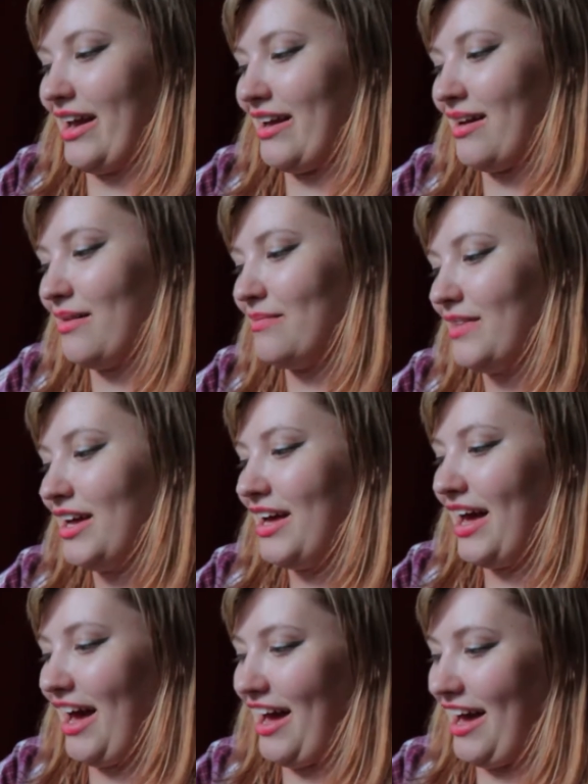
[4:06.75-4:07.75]
him,
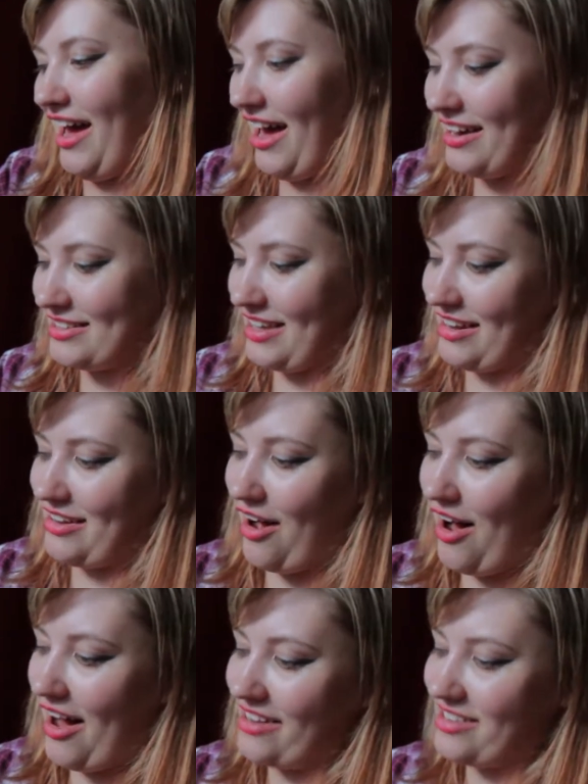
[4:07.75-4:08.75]
and it's like
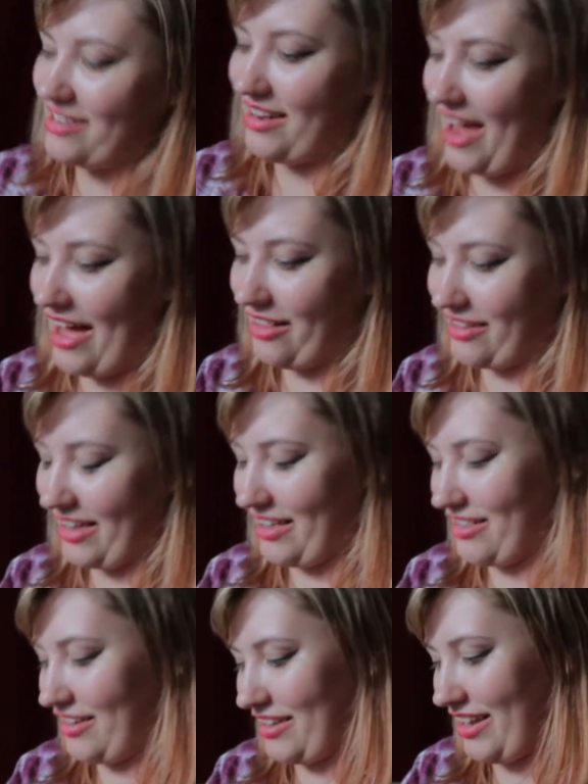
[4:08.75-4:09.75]
not
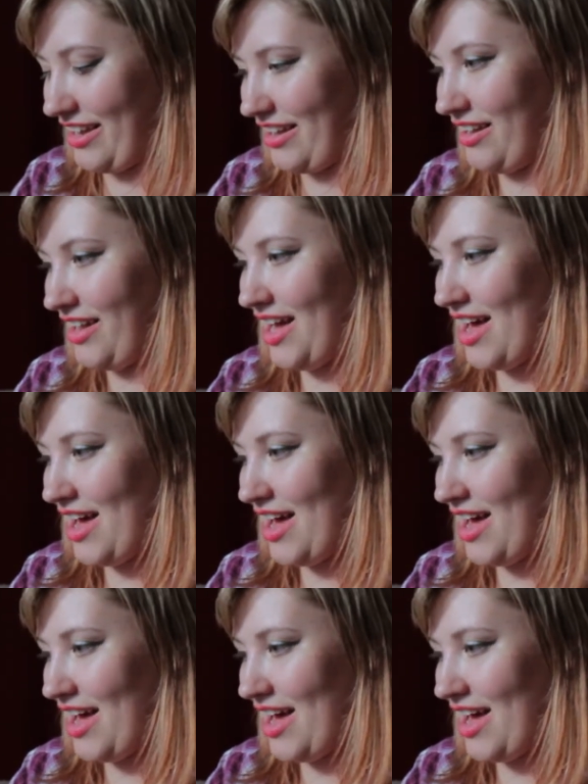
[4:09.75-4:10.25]
elegant looking